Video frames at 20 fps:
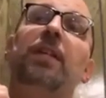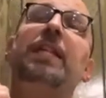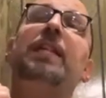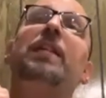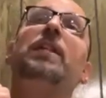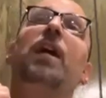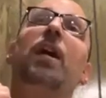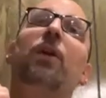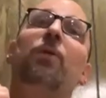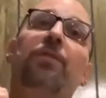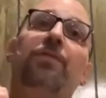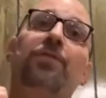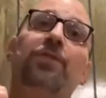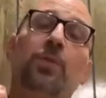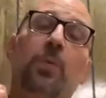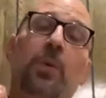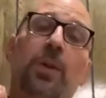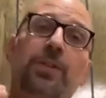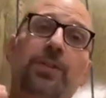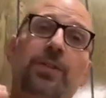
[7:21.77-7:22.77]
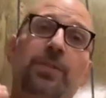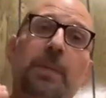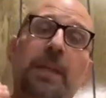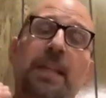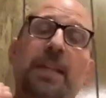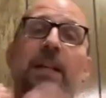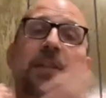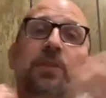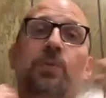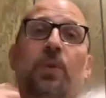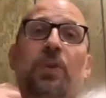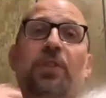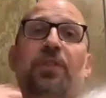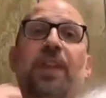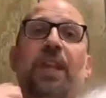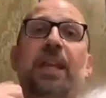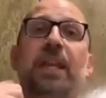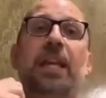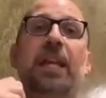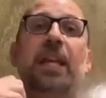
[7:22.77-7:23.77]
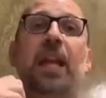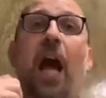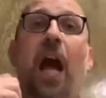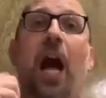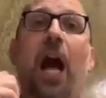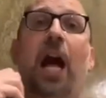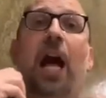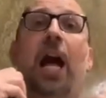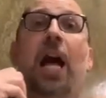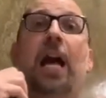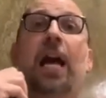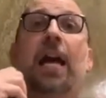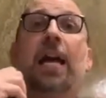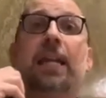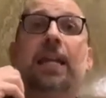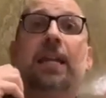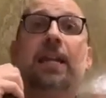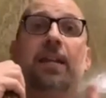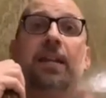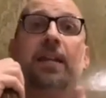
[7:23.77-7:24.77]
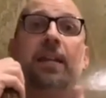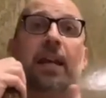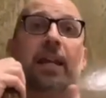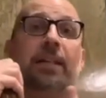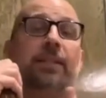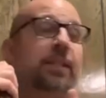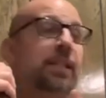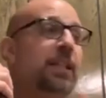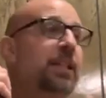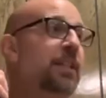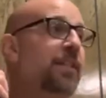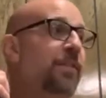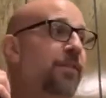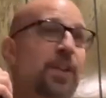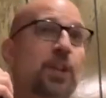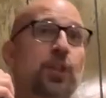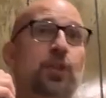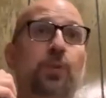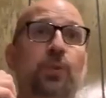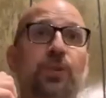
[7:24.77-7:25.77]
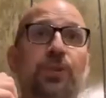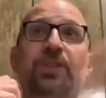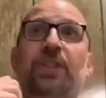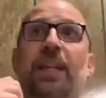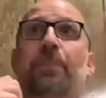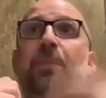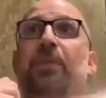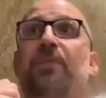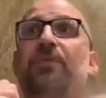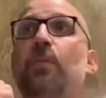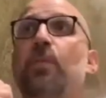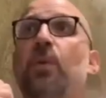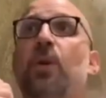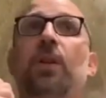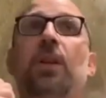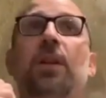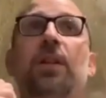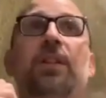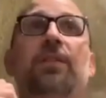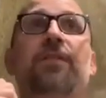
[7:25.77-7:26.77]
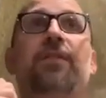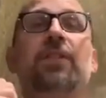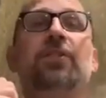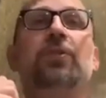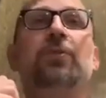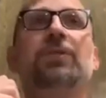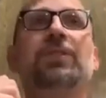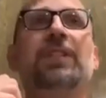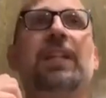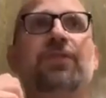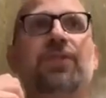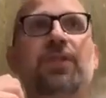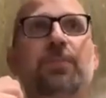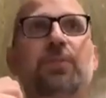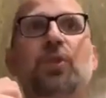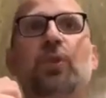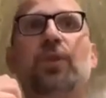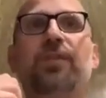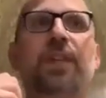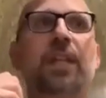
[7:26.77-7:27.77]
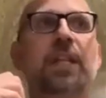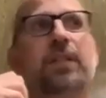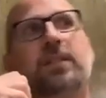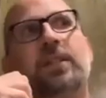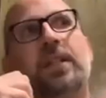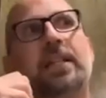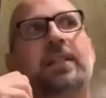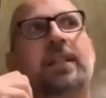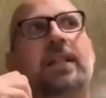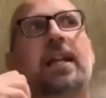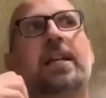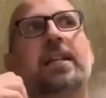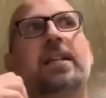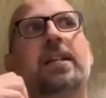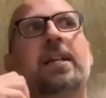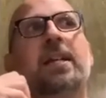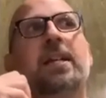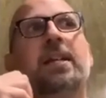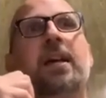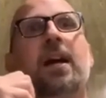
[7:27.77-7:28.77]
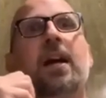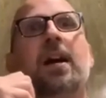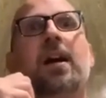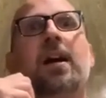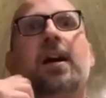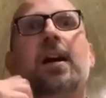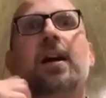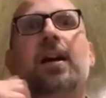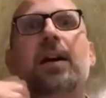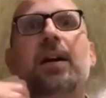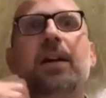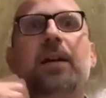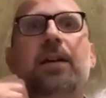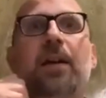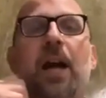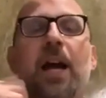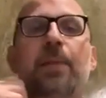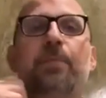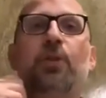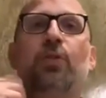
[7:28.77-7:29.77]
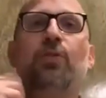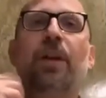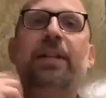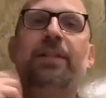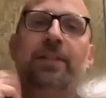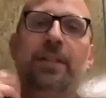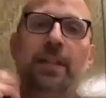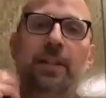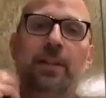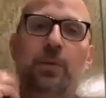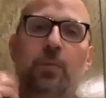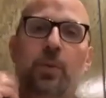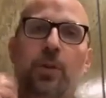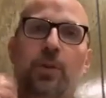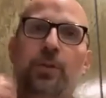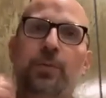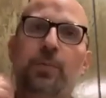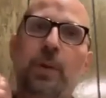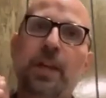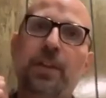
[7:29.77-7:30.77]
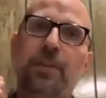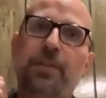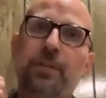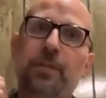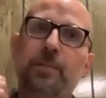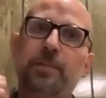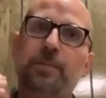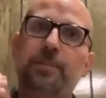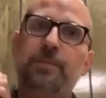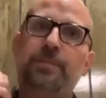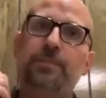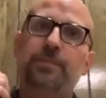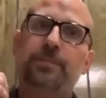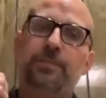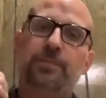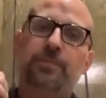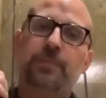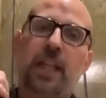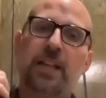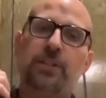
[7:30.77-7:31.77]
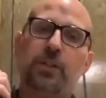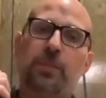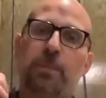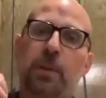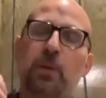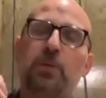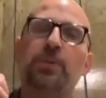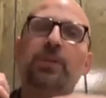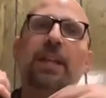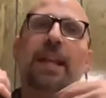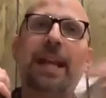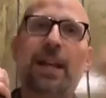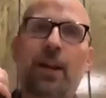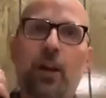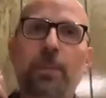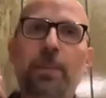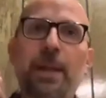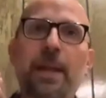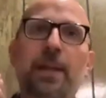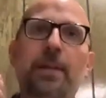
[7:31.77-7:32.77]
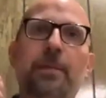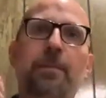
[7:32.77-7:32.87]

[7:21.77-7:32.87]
ego of sorts because we're thinking I as an individual separate from all individuals have some sort of insight that I uh, I'm gracing the world with as opposed to helping.